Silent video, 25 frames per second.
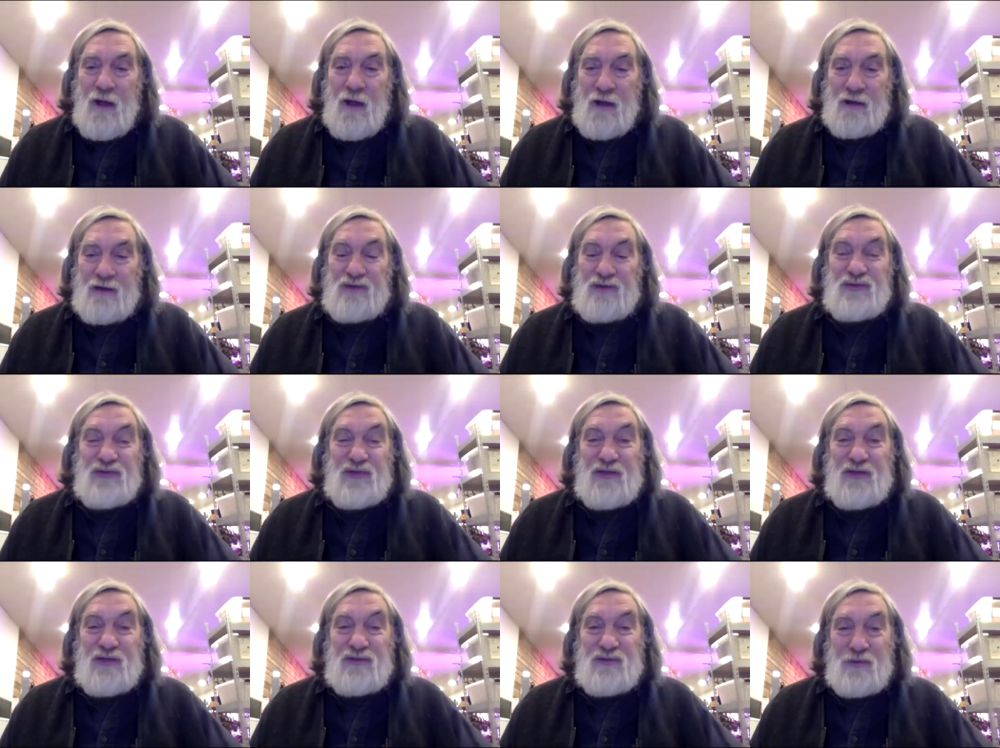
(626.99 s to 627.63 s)

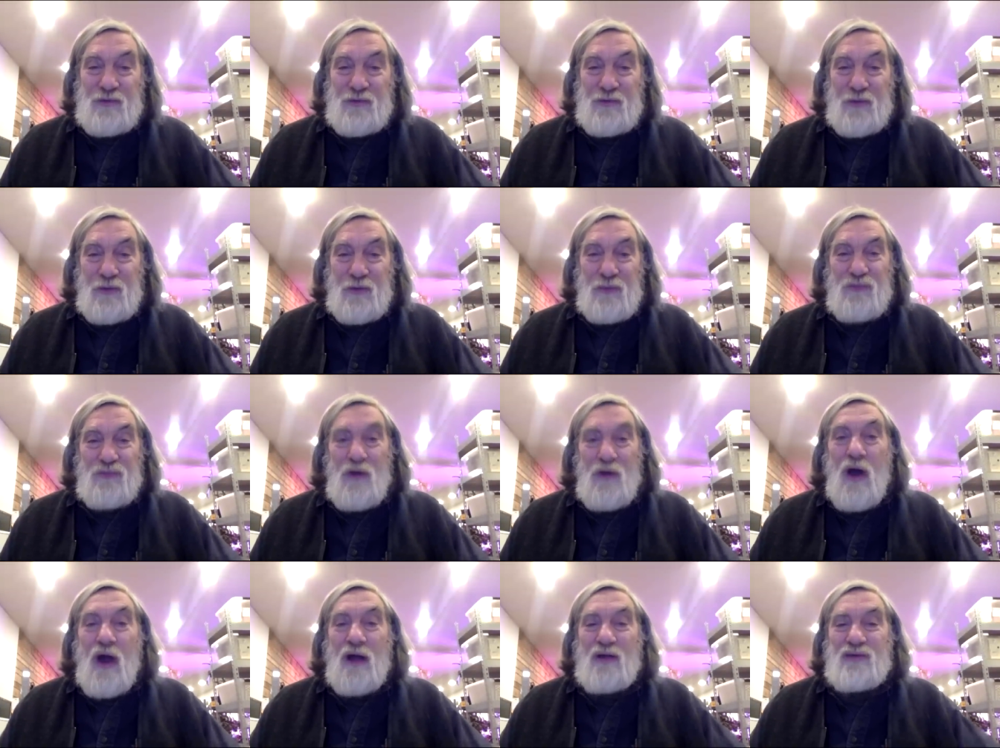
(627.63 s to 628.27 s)
an
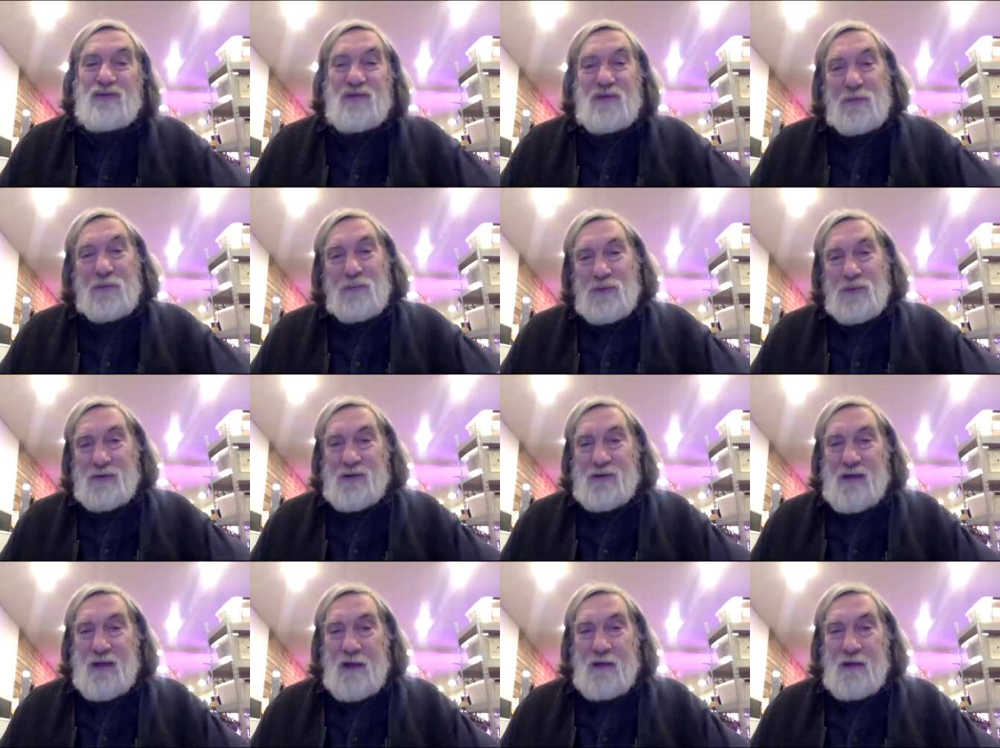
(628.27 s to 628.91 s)
unseasonable
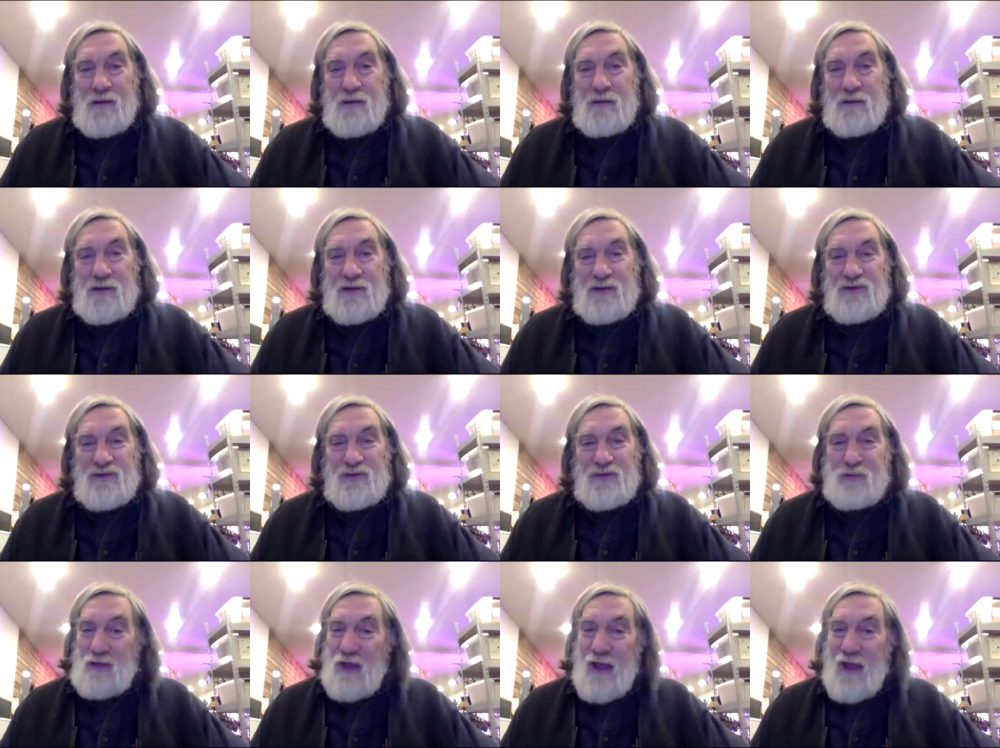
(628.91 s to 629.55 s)
frost that would
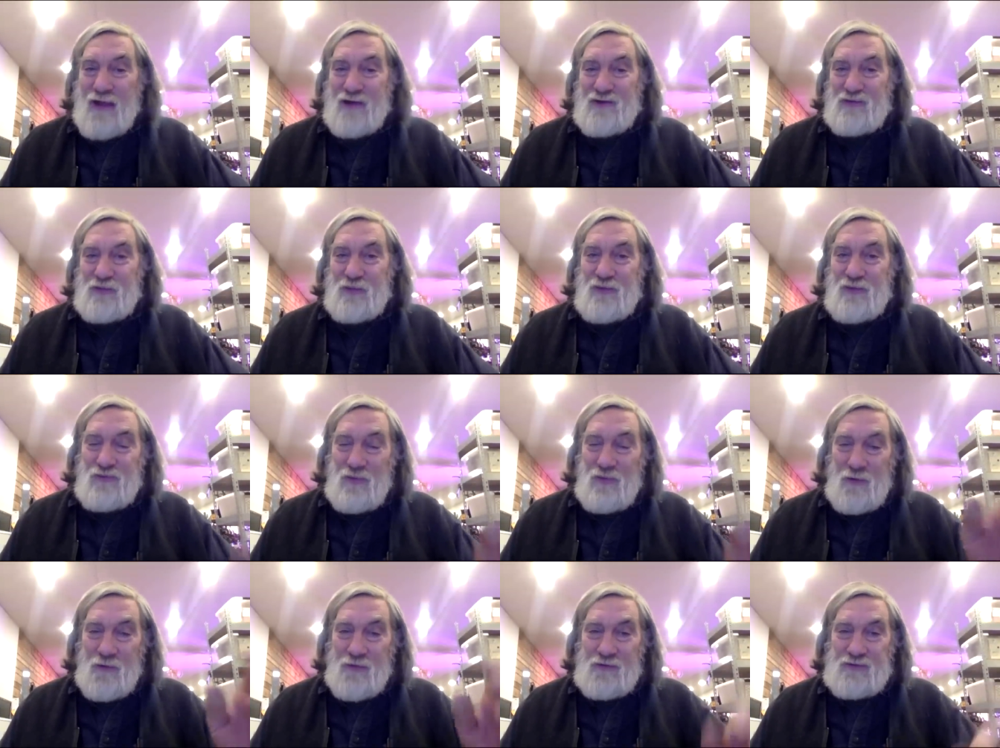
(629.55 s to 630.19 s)
kill his
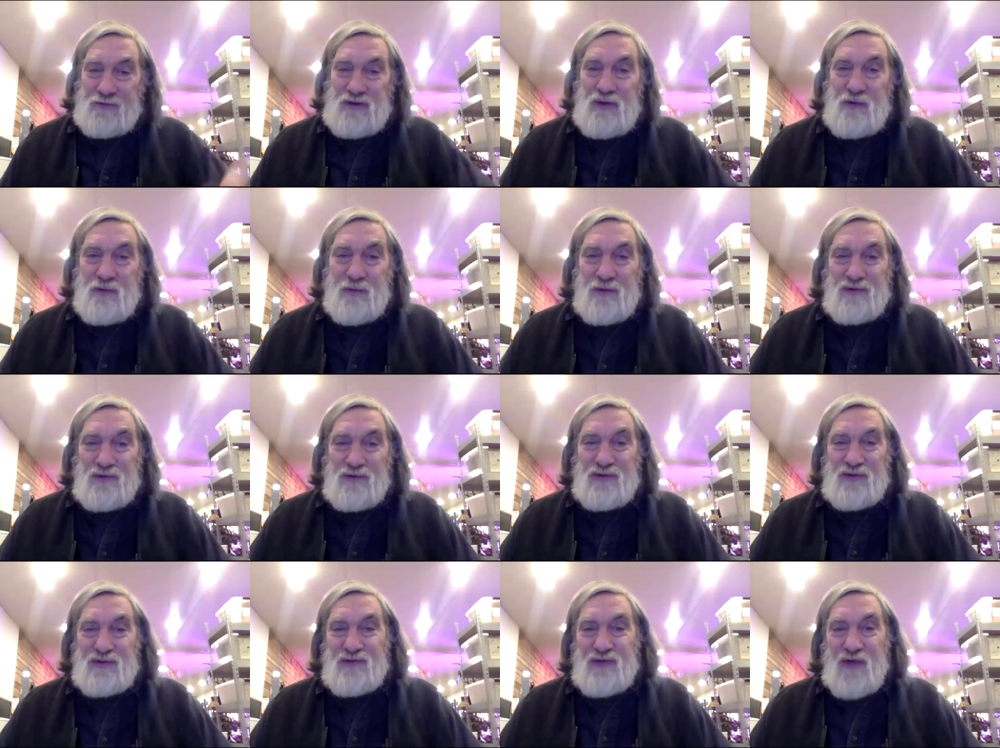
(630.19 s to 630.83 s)
plants before
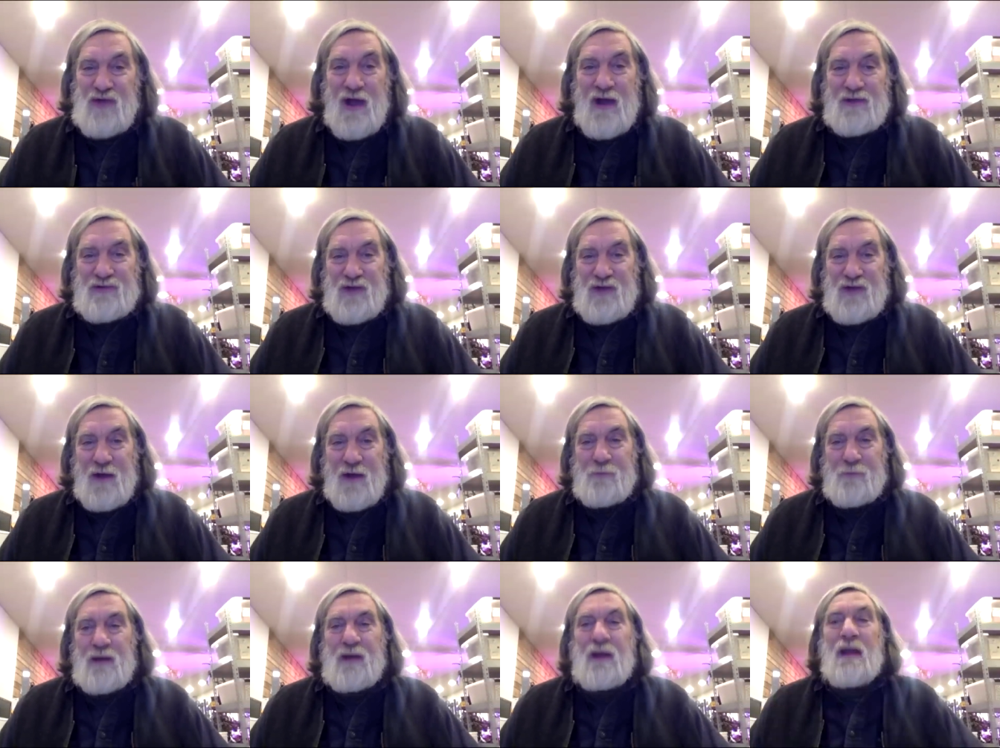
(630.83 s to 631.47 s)
the tubers had
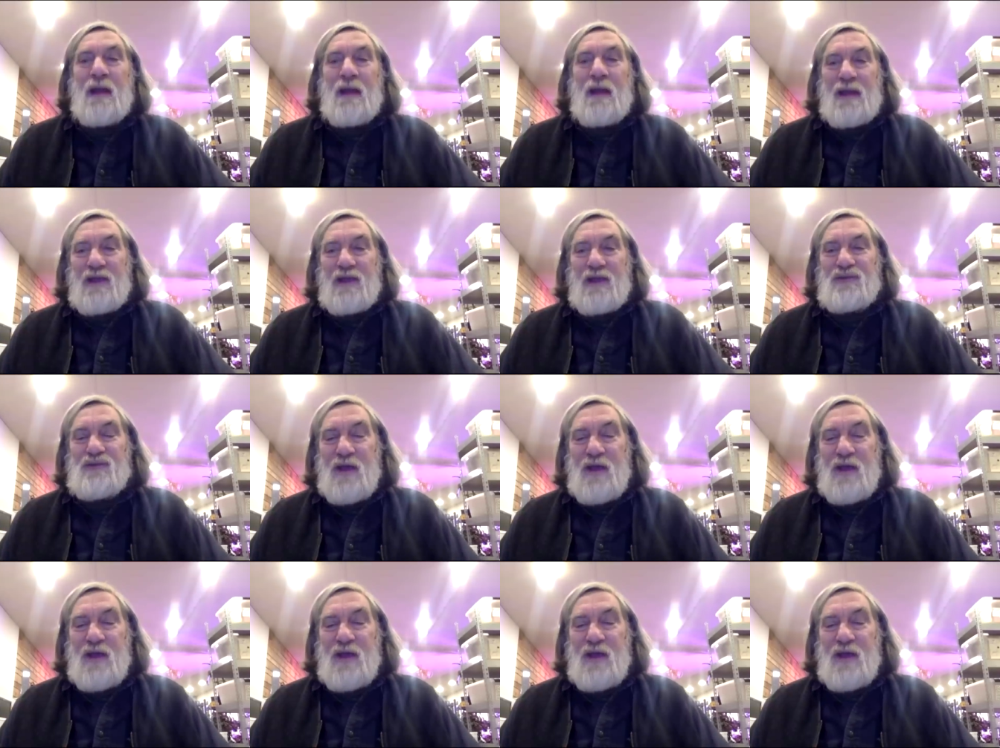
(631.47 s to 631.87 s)
sized up.